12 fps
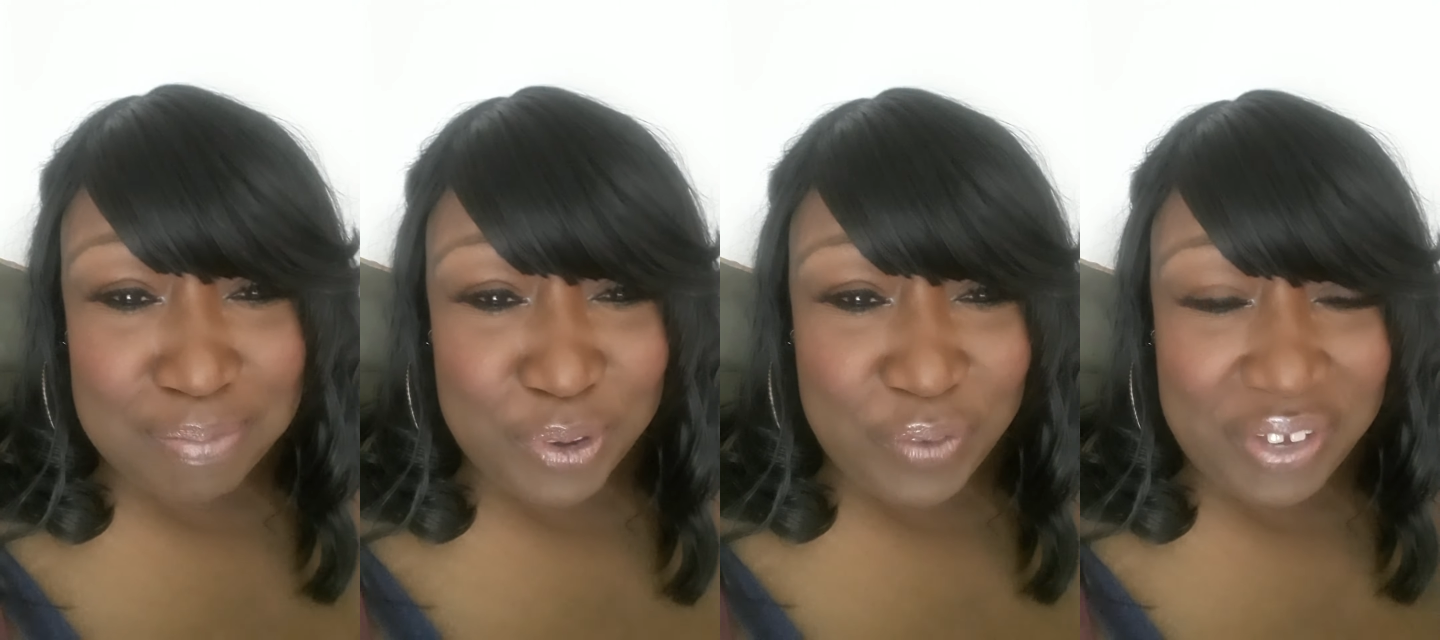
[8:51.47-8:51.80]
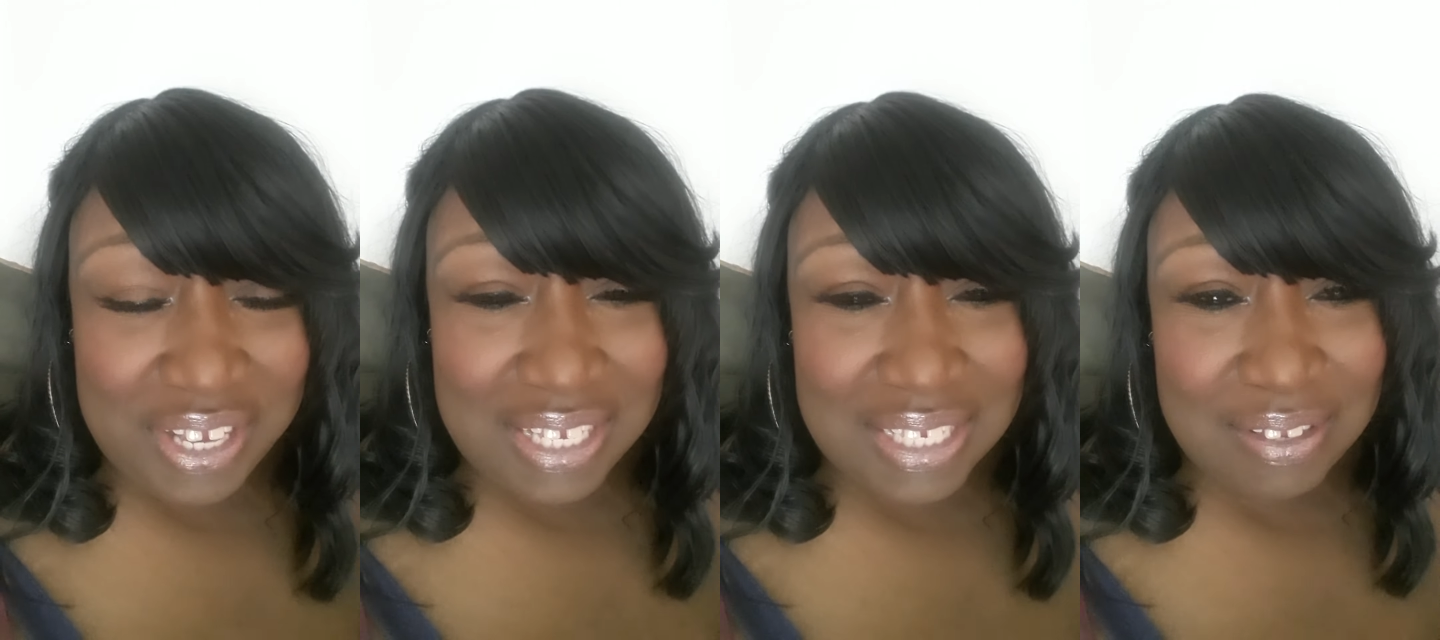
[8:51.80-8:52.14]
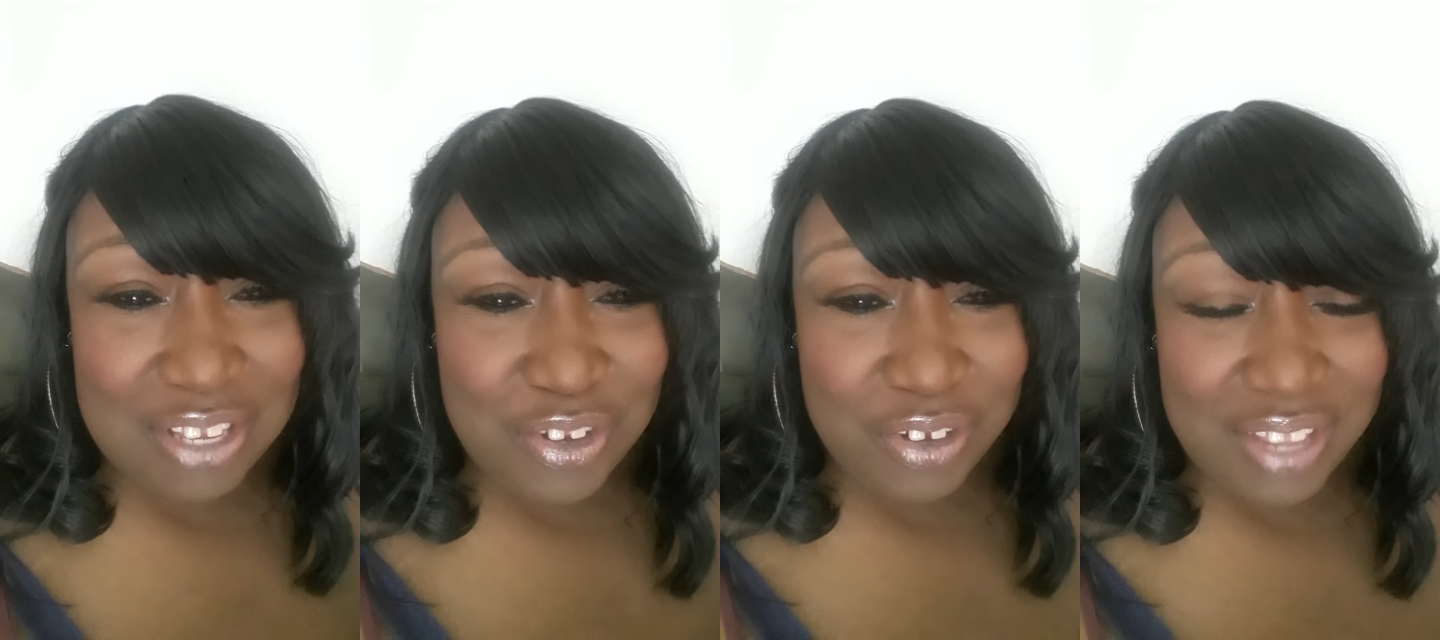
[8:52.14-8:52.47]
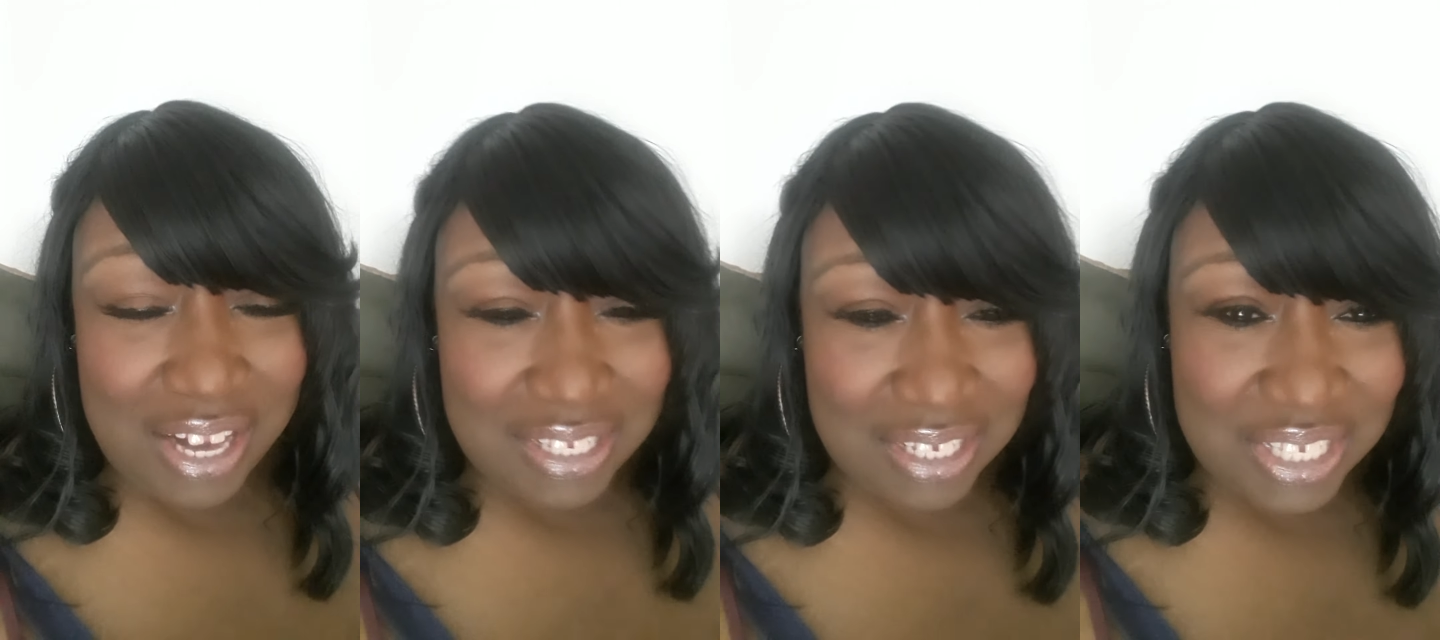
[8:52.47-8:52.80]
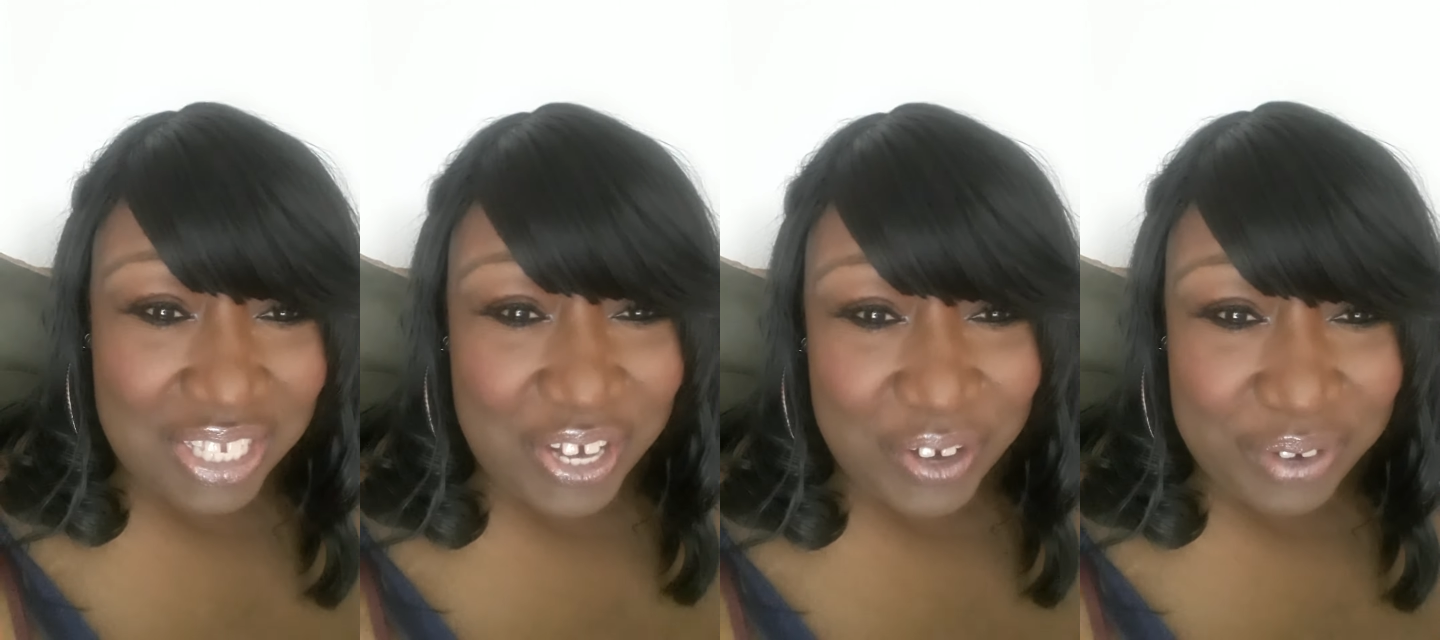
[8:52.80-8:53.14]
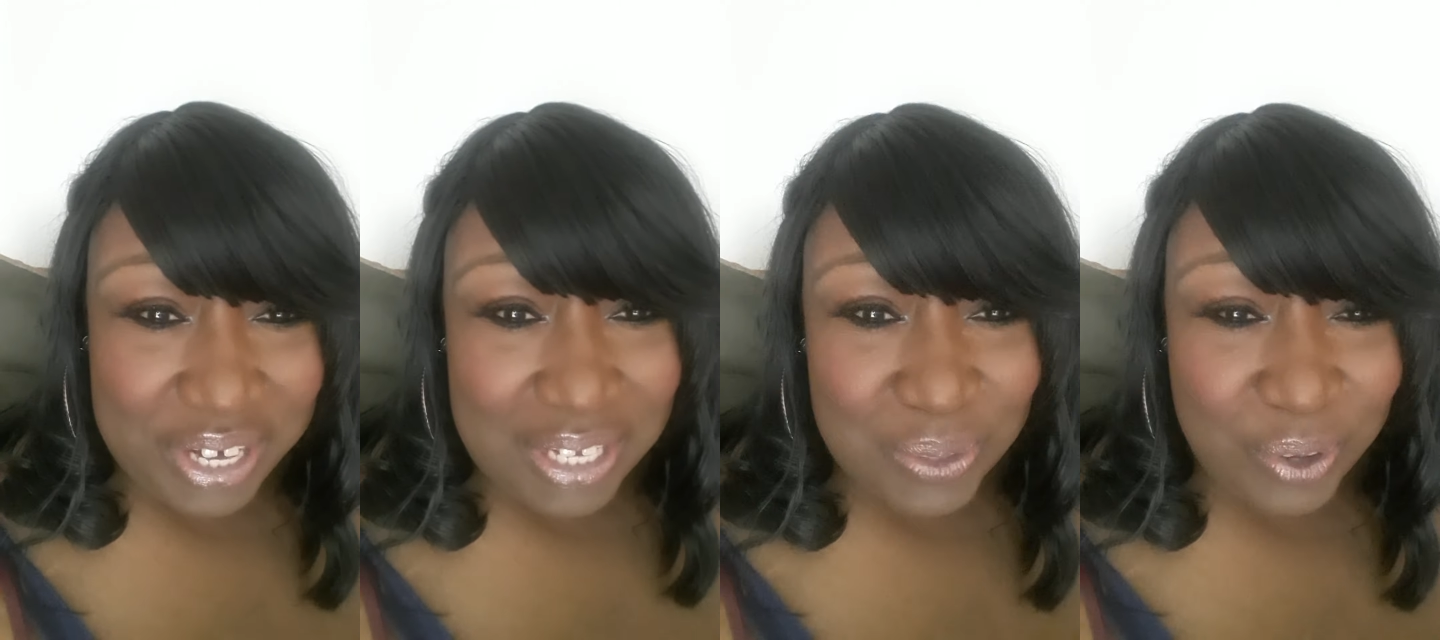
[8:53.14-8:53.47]
movies, you know, that's a
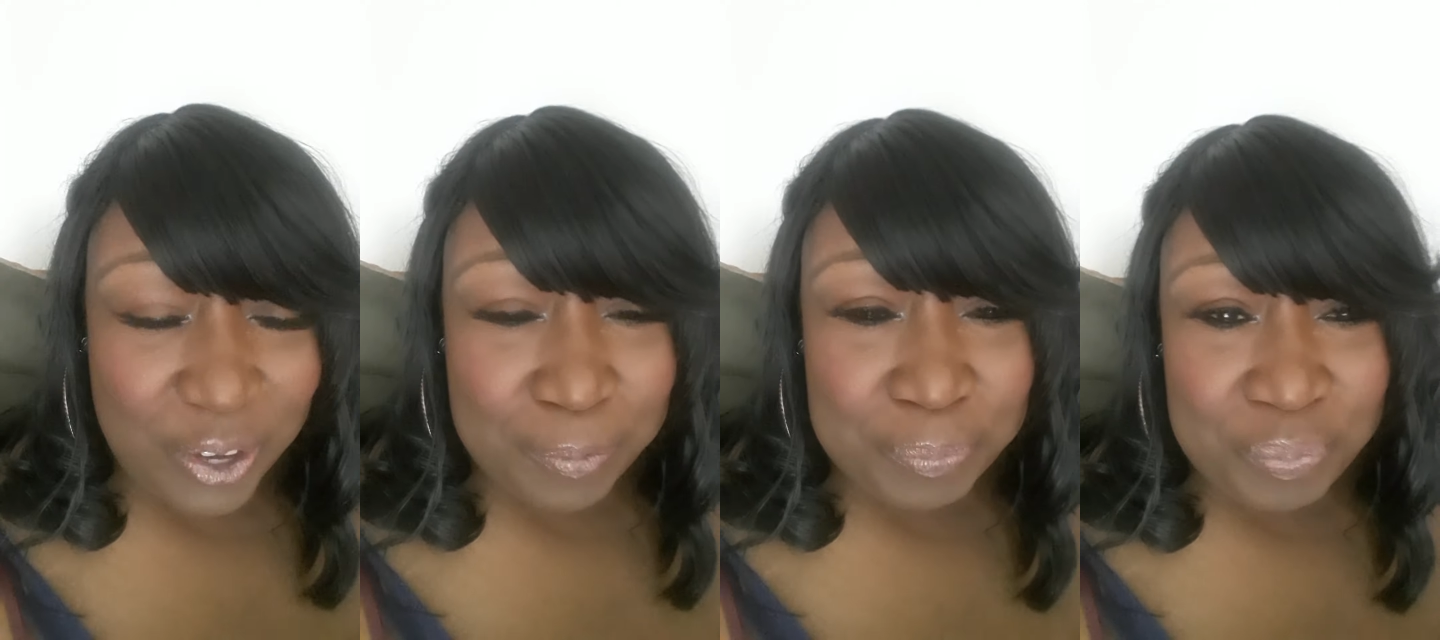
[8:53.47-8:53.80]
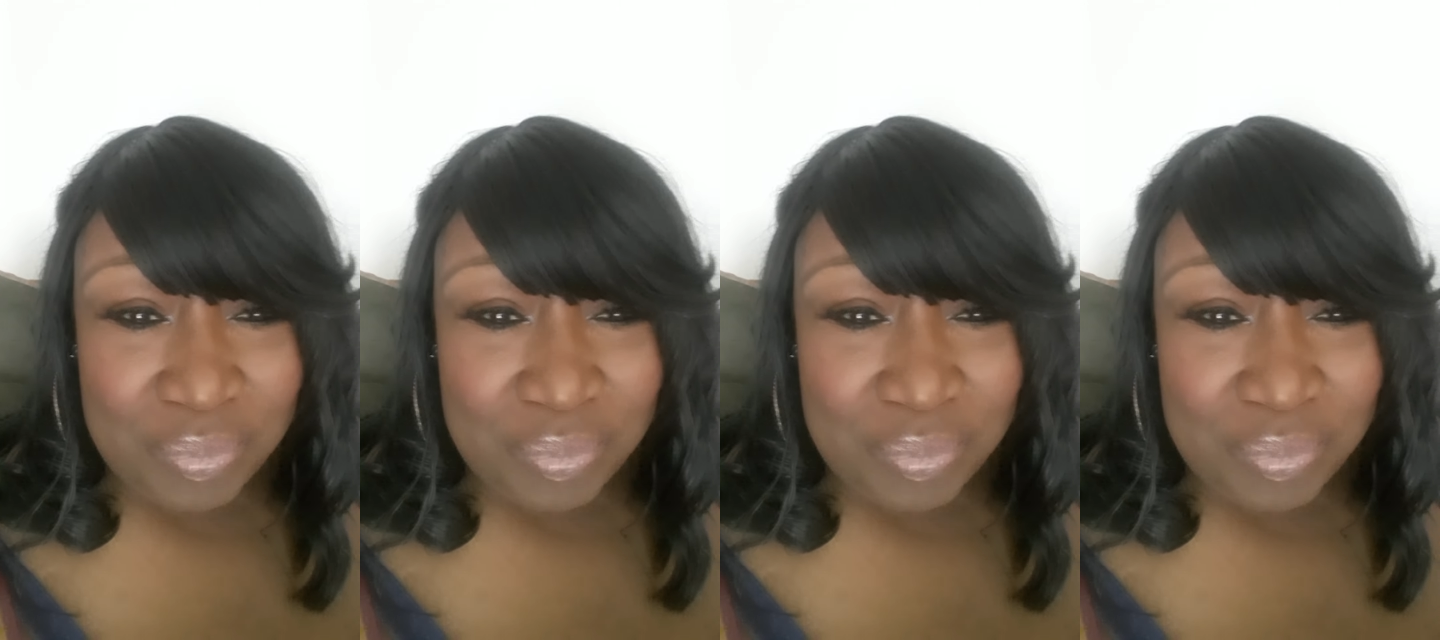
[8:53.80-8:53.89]
series or